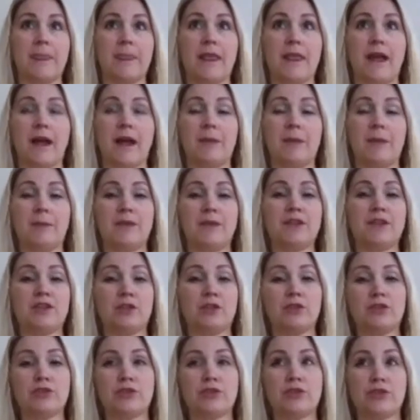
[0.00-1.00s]
But there's
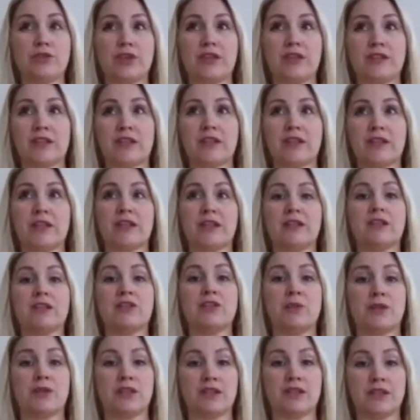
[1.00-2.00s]
also things like
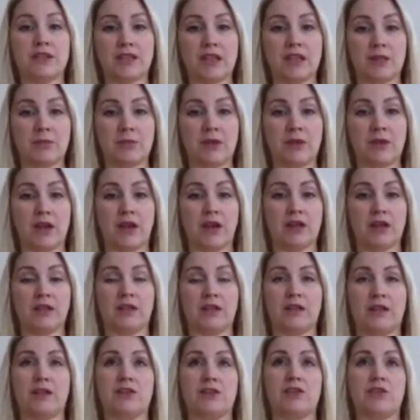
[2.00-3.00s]
1920s cinema,
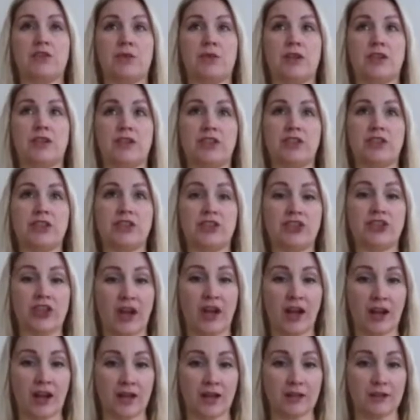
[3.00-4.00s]
1920s
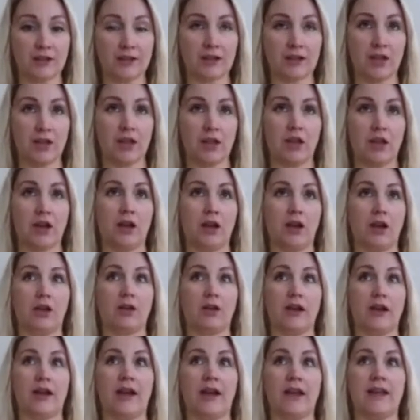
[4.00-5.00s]
jazz,
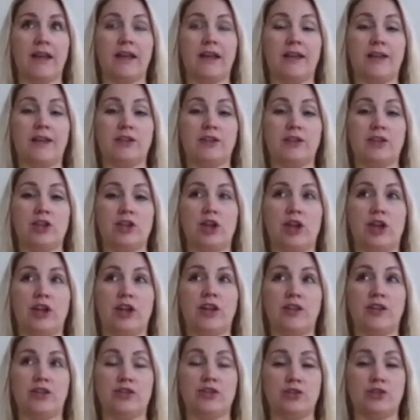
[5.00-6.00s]
okay? So looking
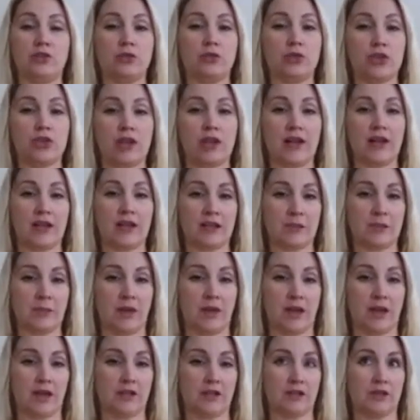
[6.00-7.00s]
at the social
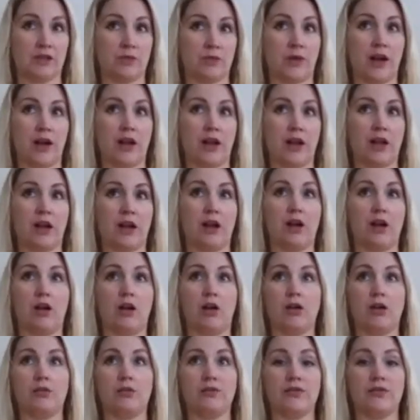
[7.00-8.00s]
aspect as well
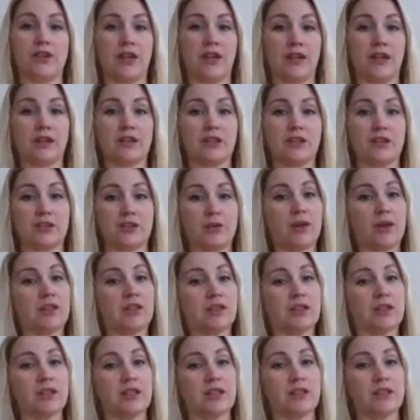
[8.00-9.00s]
of the
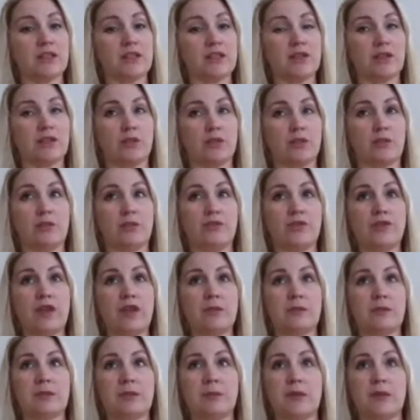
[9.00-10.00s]
1920s, you know,
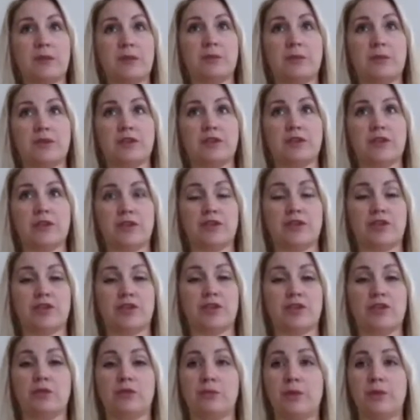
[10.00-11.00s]
famous people such as,
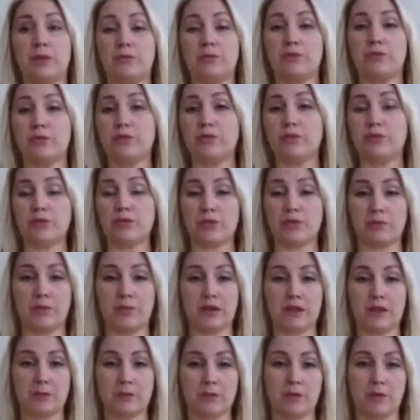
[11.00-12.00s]
you know, Babe Ruth, who's a
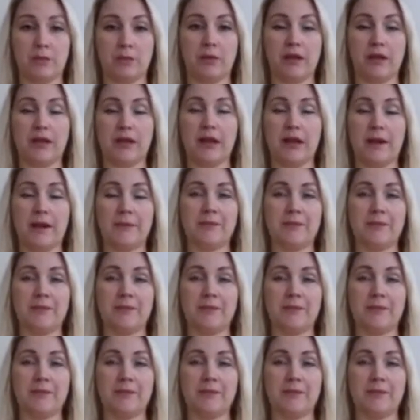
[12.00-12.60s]
baseball player.